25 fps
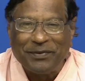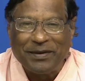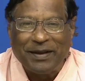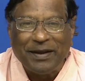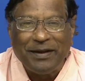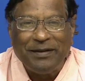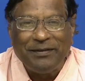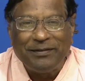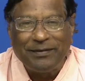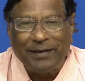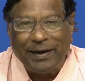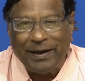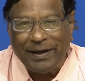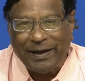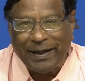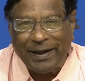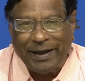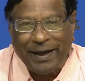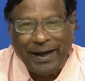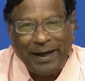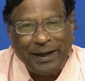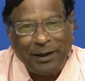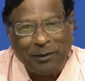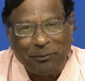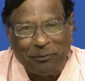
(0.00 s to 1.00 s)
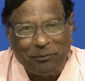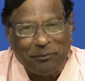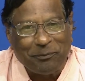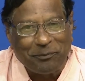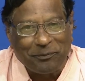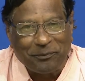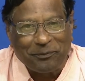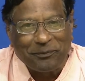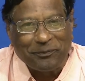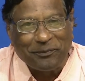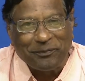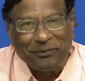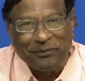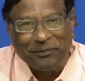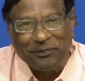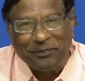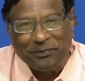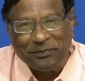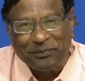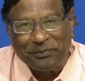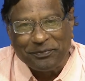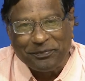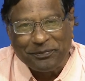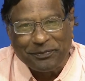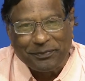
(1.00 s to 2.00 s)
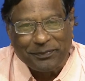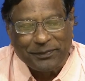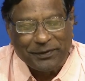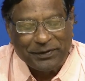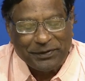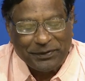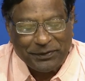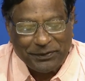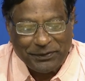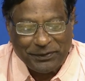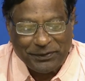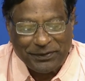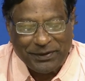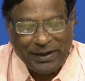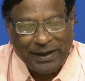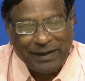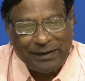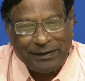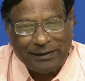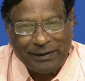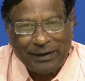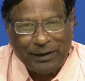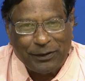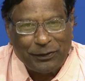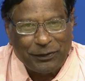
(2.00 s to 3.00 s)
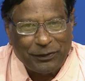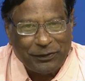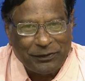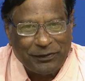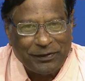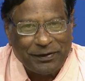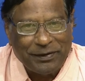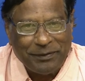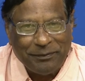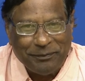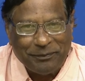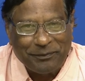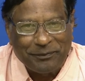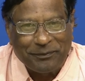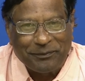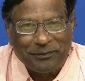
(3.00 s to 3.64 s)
inside an atom? So, that is a question.